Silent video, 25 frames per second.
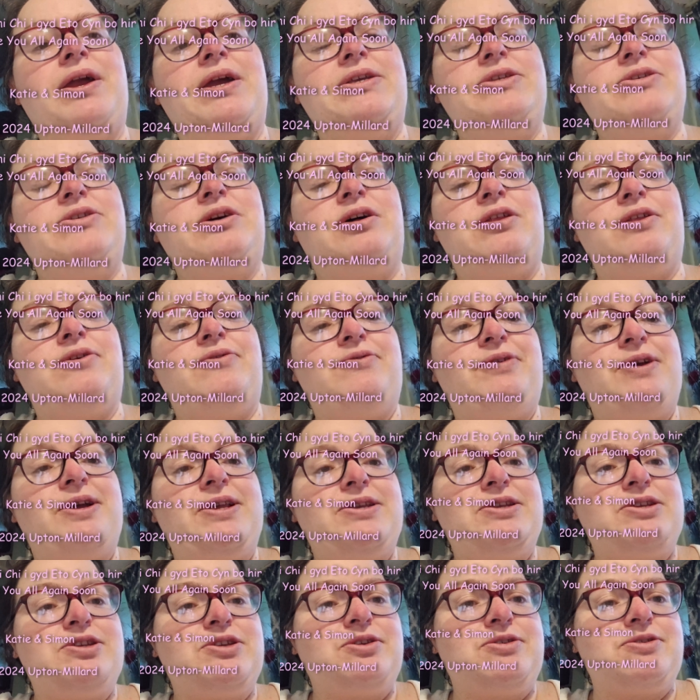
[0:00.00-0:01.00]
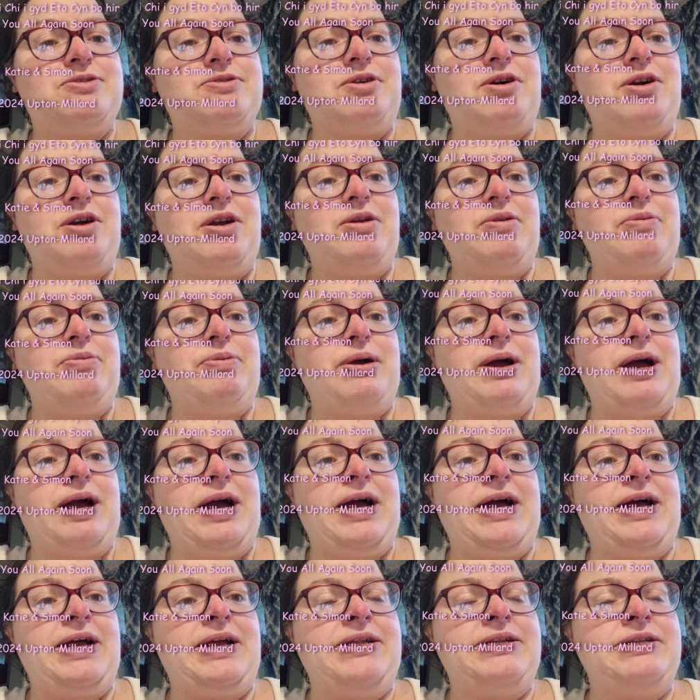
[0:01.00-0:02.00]
Totally free to subscribe.
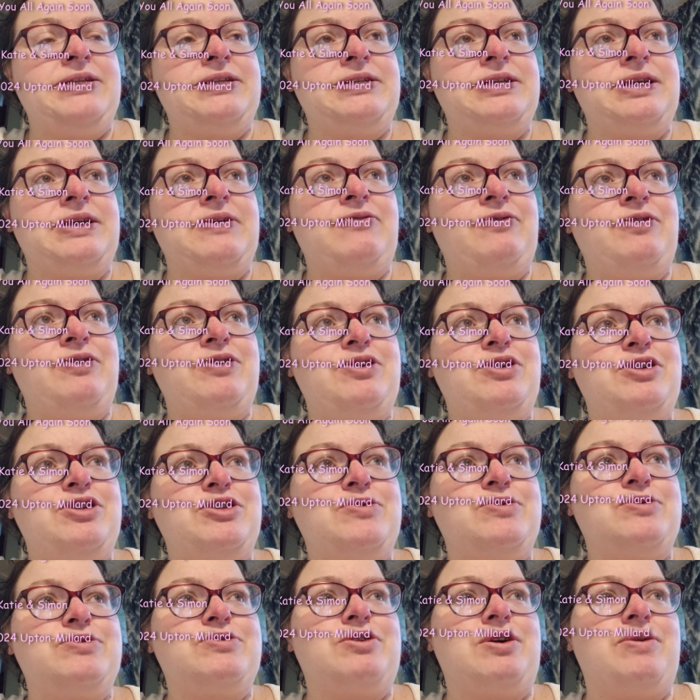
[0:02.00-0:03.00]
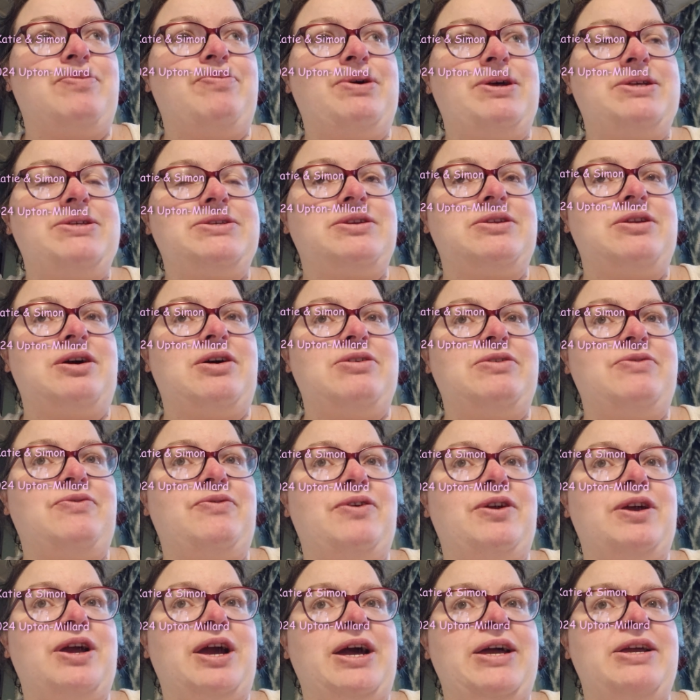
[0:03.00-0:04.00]
And if you do subscribe, press the
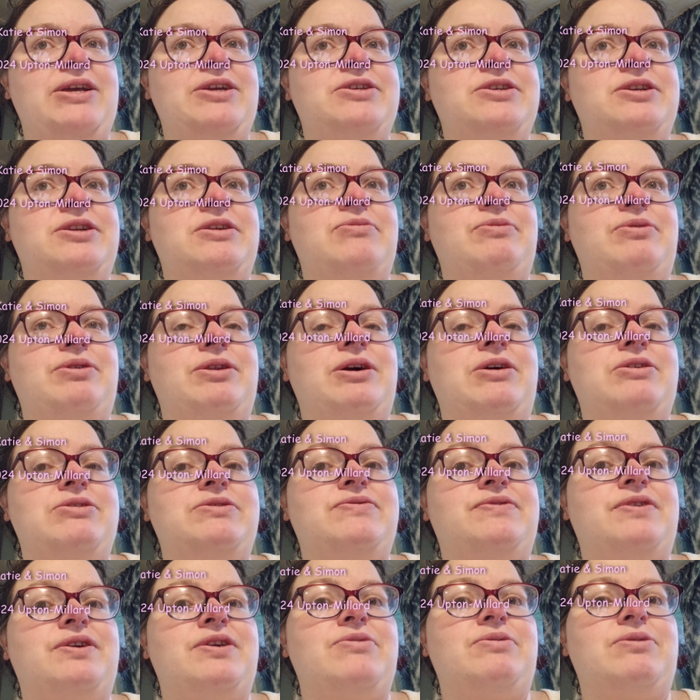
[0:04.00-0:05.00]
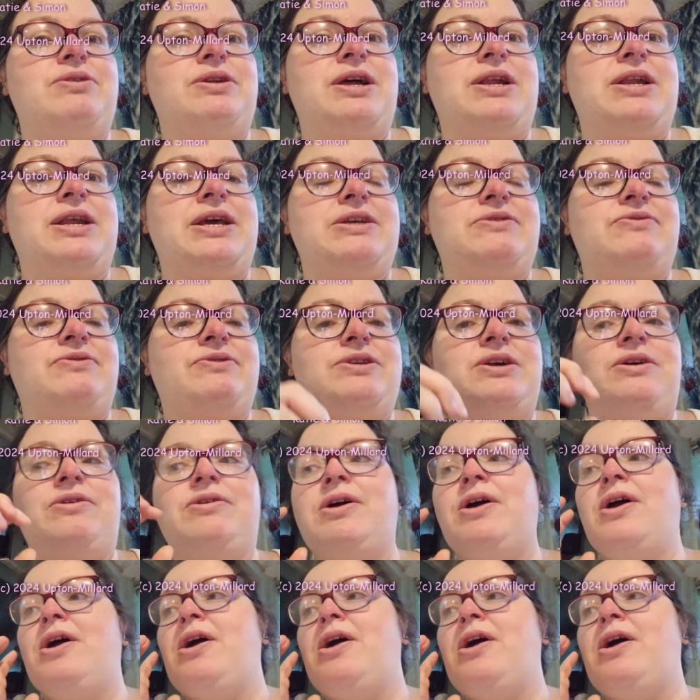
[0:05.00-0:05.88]
notification. It will notify you on our next video.